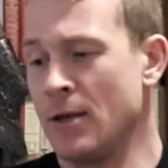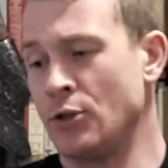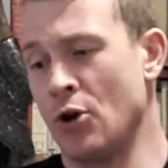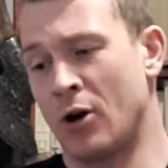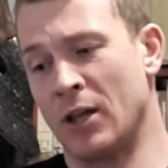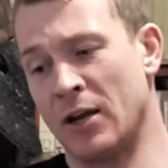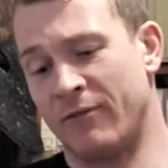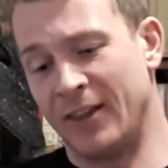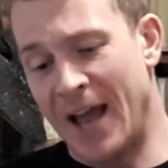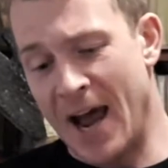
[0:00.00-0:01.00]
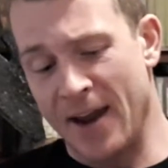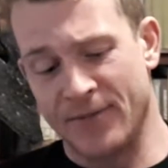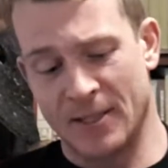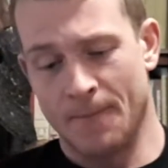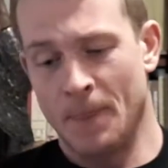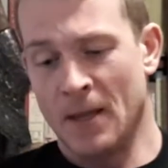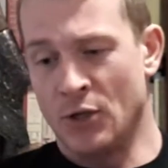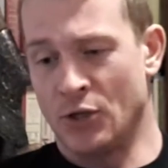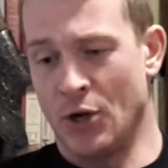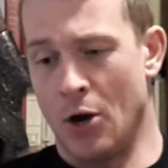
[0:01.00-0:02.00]
took a lot of lives.
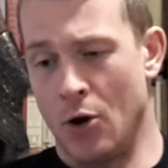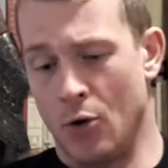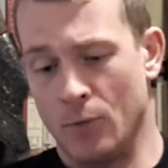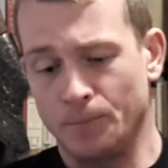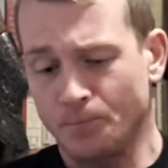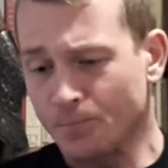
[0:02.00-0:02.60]
So